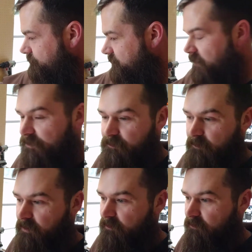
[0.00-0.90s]

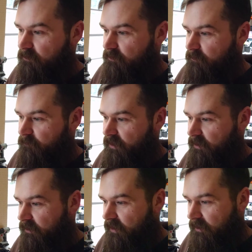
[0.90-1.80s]
6'3", but
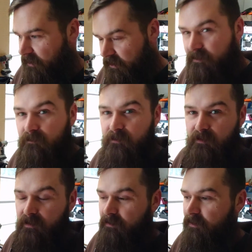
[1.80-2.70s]
I like the
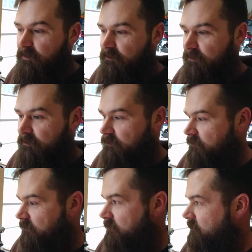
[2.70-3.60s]
working height,
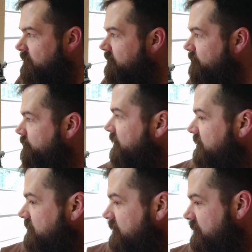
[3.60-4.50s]

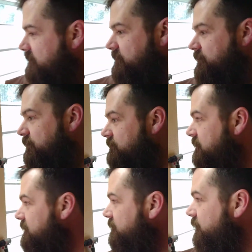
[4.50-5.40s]
but it's too
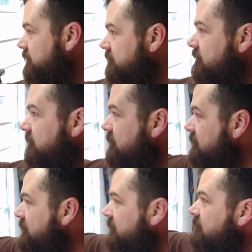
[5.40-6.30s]
deep.
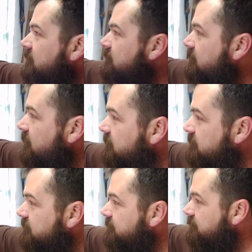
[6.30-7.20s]
Like this